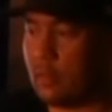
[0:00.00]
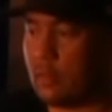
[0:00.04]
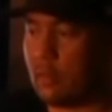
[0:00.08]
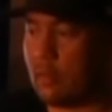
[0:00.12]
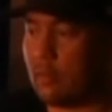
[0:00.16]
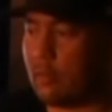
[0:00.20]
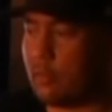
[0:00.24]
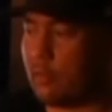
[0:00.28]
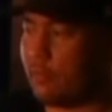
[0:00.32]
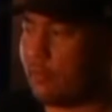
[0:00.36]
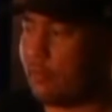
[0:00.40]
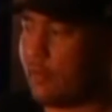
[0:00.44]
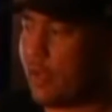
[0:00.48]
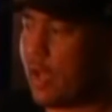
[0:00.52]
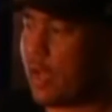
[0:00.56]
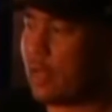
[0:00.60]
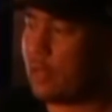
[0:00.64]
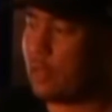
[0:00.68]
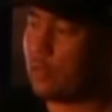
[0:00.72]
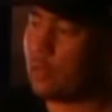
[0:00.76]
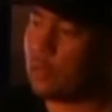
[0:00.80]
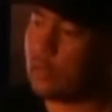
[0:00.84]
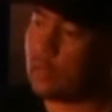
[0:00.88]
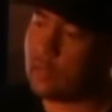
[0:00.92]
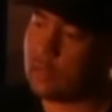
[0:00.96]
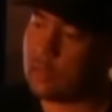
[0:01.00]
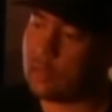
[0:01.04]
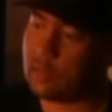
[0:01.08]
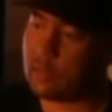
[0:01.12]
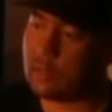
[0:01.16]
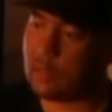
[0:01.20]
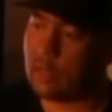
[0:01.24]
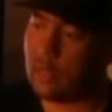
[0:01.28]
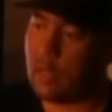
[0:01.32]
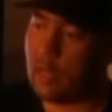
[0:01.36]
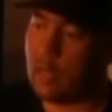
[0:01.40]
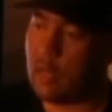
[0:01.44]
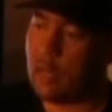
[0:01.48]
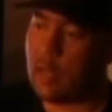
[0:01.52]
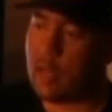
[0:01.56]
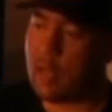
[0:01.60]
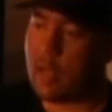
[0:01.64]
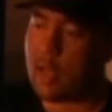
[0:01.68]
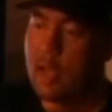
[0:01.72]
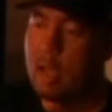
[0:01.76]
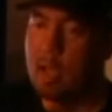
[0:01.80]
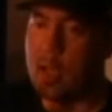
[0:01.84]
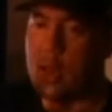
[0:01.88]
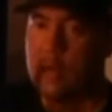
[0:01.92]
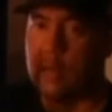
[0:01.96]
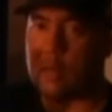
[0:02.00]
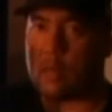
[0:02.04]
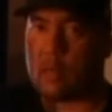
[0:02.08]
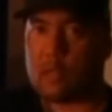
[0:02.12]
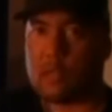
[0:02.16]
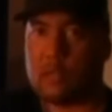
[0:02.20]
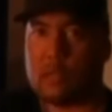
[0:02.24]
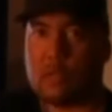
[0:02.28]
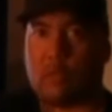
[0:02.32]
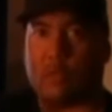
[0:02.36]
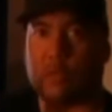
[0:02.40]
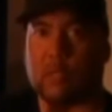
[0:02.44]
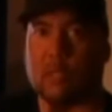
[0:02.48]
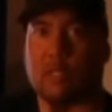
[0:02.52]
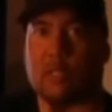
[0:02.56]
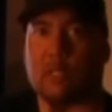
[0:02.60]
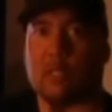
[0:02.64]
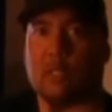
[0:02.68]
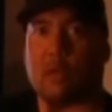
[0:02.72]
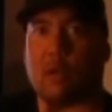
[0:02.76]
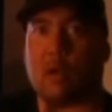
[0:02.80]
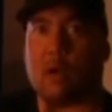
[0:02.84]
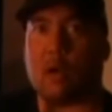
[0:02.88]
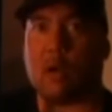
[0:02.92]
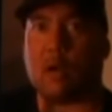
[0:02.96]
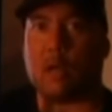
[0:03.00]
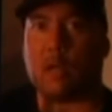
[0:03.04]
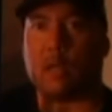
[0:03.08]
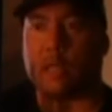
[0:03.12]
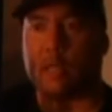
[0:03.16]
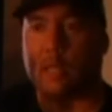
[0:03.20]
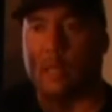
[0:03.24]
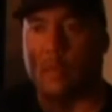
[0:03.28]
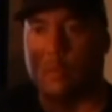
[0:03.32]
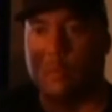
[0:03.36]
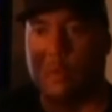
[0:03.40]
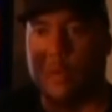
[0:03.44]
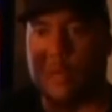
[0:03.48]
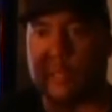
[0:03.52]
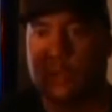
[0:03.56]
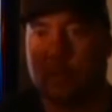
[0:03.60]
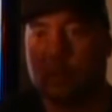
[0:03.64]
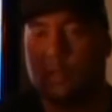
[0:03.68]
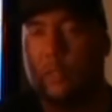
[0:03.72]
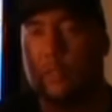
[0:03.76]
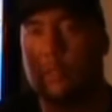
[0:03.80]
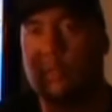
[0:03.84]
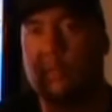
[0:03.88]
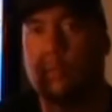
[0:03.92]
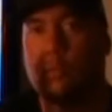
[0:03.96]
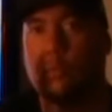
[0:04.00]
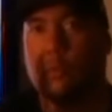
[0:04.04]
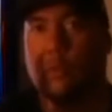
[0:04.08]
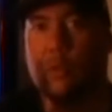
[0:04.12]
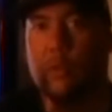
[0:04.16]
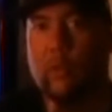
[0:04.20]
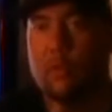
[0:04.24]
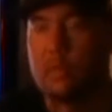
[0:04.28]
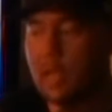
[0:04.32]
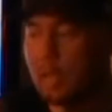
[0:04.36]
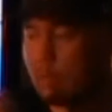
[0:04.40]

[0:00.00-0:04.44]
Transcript: the fan units, and during stall it wants to roll